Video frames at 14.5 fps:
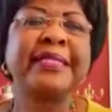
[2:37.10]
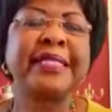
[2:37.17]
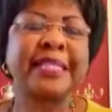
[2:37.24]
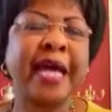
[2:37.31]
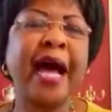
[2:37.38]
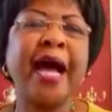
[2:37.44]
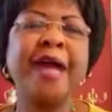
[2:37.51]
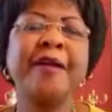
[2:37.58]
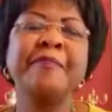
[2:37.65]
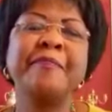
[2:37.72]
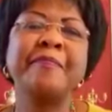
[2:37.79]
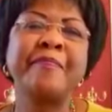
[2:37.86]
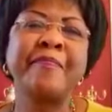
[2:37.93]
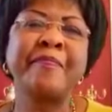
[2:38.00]
It's a
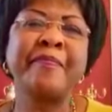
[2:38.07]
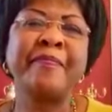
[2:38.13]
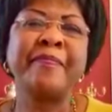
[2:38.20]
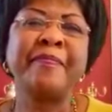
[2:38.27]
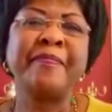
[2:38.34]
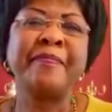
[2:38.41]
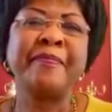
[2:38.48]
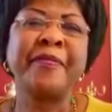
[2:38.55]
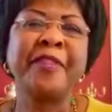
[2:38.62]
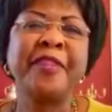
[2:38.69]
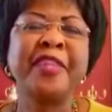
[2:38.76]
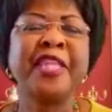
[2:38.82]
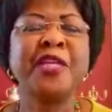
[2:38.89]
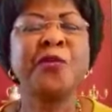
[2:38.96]
time
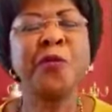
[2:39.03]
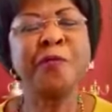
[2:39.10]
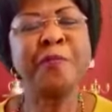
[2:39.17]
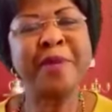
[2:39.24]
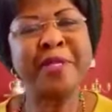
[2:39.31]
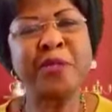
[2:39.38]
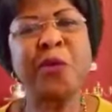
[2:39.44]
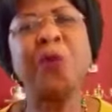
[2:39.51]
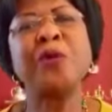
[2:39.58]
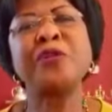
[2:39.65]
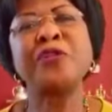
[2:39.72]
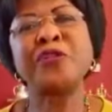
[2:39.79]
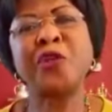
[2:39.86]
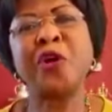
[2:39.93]
that we must all
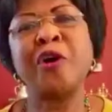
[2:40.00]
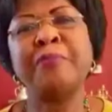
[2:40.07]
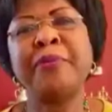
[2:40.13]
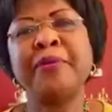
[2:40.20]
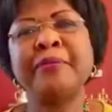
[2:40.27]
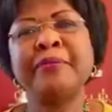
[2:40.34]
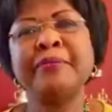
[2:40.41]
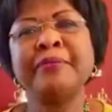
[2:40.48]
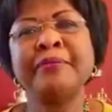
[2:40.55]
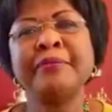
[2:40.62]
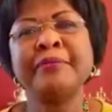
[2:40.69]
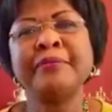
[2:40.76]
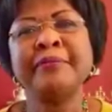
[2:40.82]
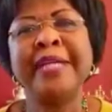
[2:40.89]
stop
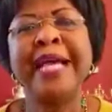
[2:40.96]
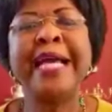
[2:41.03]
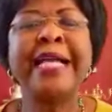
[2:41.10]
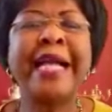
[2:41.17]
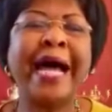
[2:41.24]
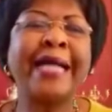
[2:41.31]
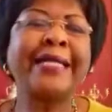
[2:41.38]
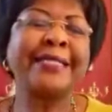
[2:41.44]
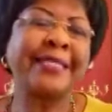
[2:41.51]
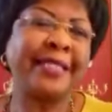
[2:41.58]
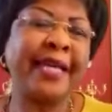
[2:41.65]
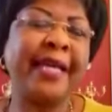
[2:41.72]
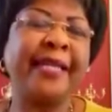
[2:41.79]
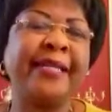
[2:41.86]
and
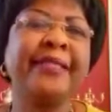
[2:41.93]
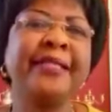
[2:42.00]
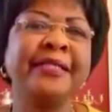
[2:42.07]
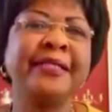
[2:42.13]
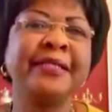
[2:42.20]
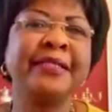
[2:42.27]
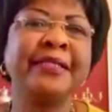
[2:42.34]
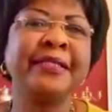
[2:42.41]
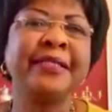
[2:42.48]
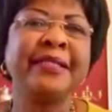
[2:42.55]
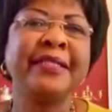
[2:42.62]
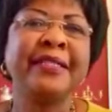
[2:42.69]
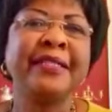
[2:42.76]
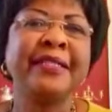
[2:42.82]
understand
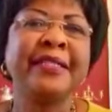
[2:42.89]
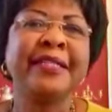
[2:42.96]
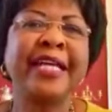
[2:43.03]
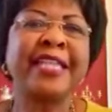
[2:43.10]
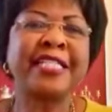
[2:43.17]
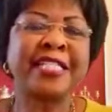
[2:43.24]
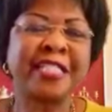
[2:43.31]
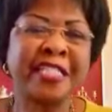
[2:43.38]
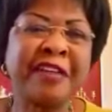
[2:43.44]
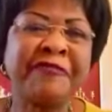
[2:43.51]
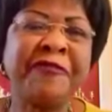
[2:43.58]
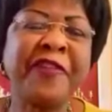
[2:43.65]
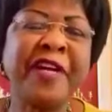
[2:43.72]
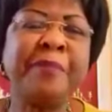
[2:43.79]
that a
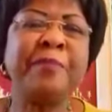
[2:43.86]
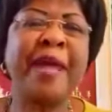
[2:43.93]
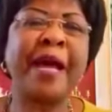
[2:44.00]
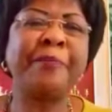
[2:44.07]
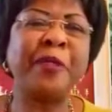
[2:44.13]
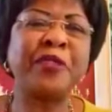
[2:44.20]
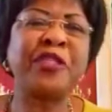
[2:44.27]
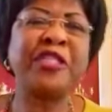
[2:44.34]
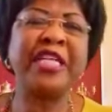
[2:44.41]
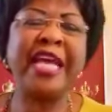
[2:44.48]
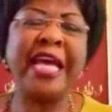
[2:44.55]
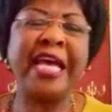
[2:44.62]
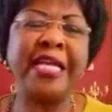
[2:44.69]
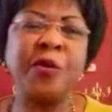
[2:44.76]
suffering Black
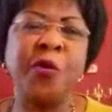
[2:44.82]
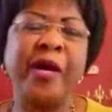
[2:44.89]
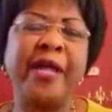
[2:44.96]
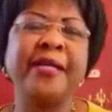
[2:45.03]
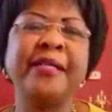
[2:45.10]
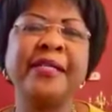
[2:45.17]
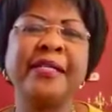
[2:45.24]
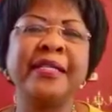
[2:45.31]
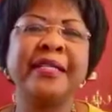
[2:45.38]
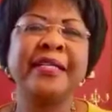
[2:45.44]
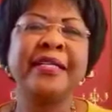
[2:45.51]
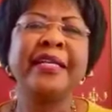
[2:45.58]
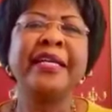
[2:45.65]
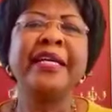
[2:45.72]
person anywhere
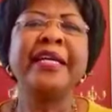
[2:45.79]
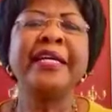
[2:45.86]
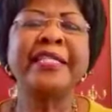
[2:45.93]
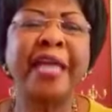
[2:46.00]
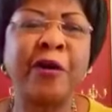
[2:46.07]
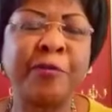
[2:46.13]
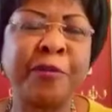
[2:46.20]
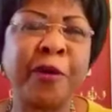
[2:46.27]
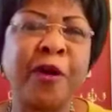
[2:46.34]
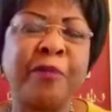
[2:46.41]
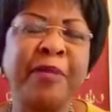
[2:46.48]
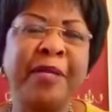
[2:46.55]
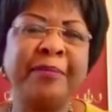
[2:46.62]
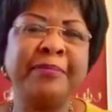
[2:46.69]
is our
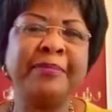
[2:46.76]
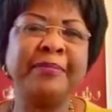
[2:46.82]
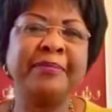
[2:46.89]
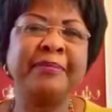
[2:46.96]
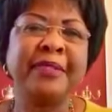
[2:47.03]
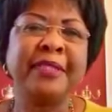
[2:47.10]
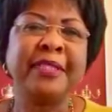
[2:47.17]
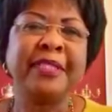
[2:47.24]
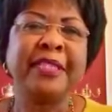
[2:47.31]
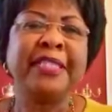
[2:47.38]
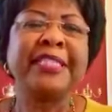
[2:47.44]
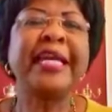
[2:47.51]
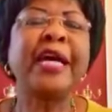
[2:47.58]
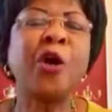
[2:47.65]
problem.
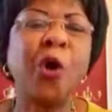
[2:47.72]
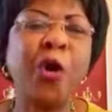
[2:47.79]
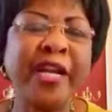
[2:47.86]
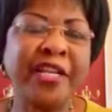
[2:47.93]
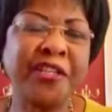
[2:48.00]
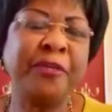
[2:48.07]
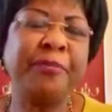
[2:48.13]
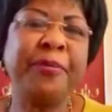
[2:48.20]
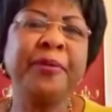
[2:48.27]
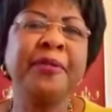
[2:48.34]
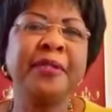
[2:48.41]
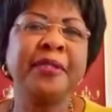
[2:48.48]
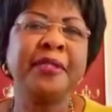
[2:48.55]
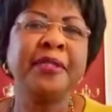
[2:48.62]
Take
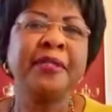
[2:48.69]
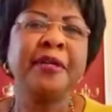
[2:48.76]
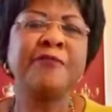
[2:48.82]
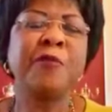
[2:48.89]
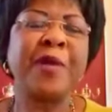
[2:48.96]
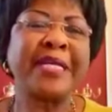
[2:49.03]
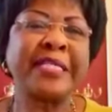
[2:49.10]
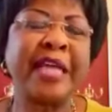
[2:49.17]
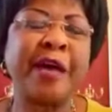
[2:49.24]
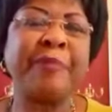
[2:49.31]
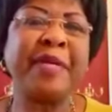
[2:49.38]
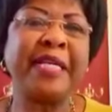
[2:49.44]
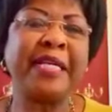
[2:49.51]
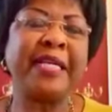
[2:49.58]
ownership of what
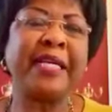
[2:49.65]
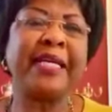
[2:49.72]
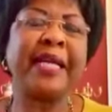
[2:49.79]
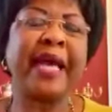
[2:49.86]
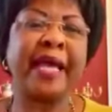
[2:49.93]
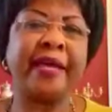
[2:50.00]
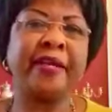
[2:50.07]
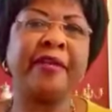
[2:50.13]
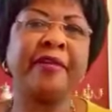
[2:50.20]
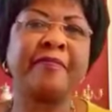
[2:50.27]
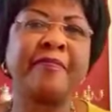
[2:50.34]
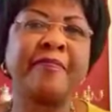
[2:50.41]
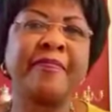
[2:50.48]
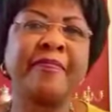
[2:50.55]
is happening in
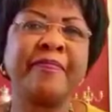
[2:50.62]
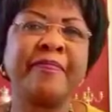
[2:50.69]
Haiti.